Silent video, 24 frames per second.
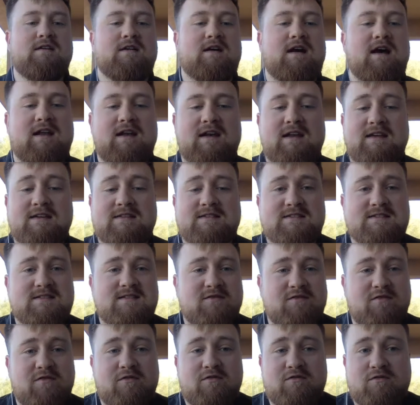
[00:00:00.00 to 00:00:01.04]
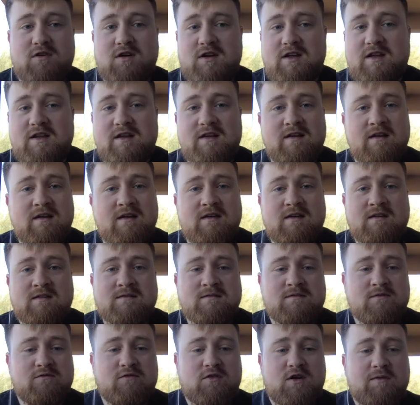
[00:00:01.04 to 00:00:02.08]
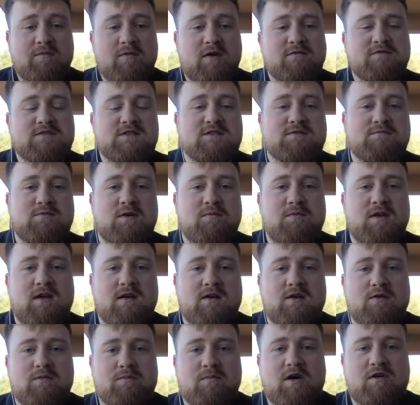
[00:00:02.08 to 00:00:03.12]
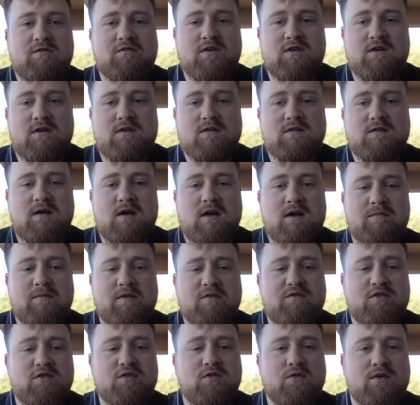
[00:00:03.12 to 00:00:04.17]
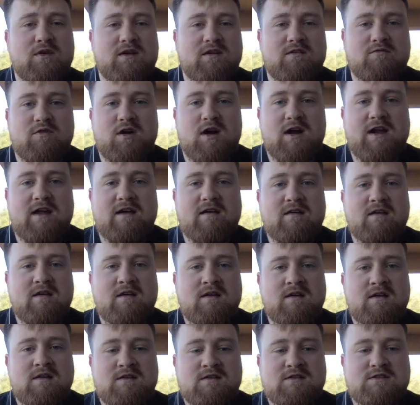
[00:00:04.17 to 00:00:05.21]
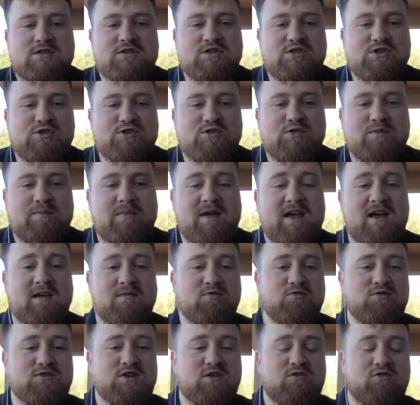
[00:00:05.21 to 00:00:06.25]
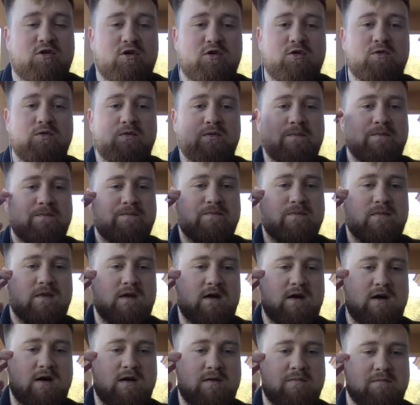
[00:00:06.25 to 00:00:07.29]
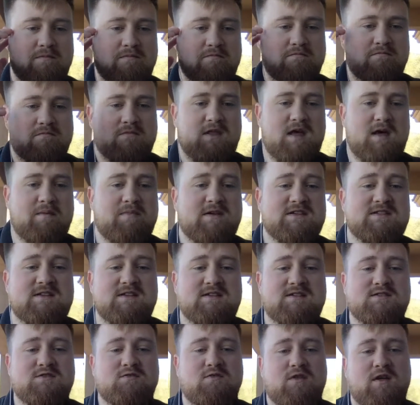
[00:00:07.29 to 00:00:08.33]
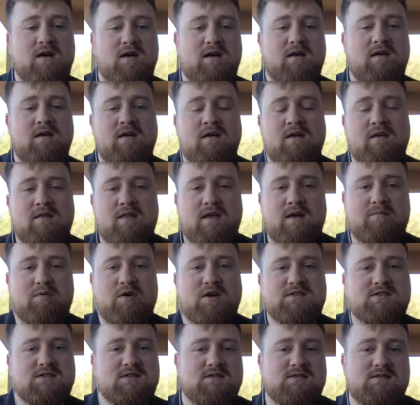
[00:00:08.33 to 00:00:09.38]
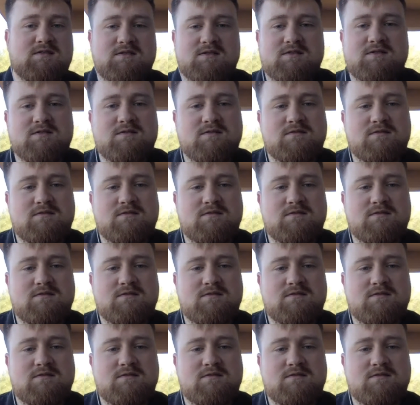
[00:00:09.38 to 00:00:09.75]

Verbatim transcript: at least three months is probably a good buffer if you're doing it right, to be able to grow their business or their presence.